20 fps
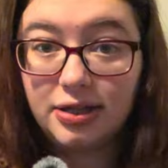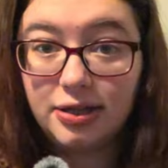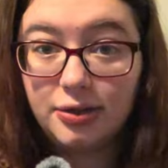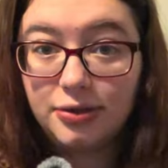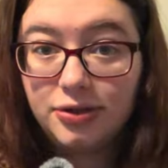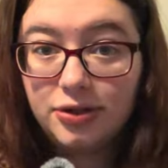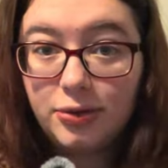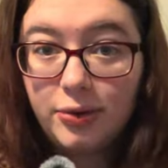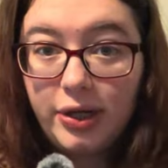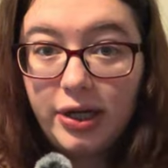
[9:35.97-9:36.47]

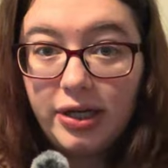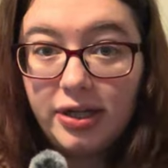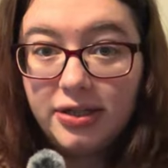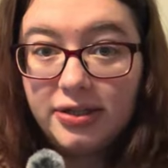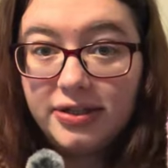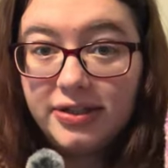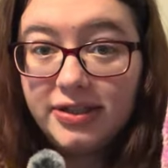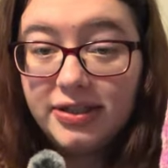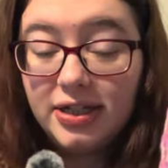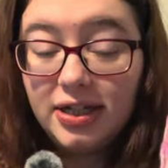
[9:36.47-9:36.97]
those
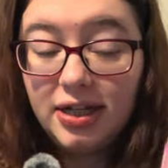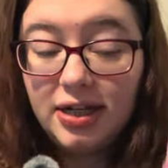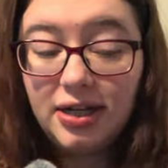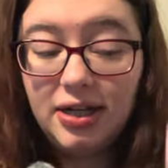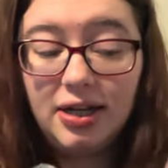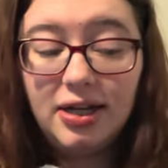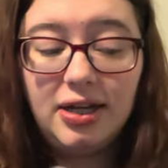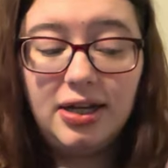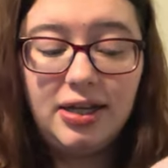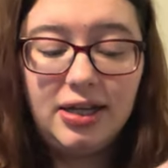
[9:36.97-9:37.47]
squares
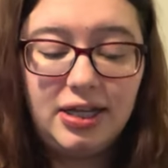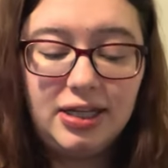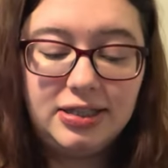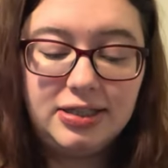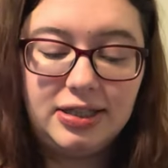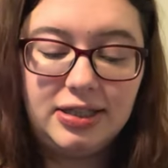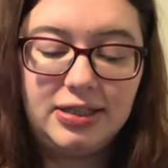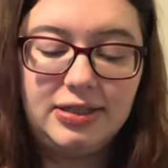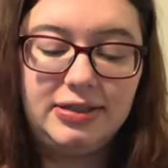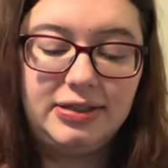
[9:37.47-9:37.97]

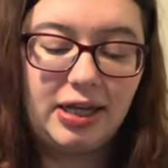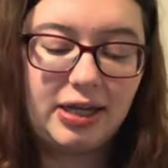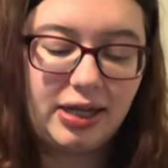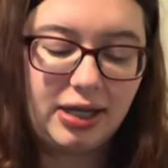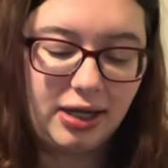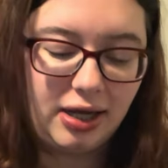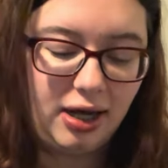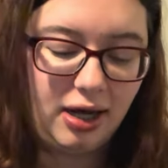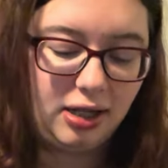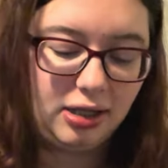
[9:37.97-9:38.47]
into the
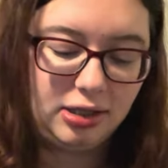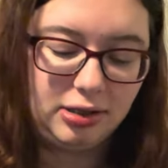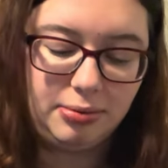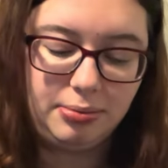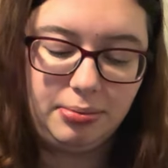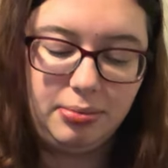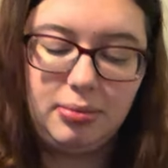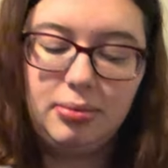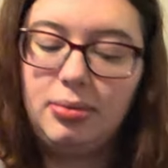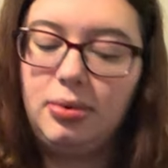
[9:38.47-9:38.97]
second
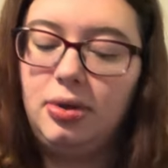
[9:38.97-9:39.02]
column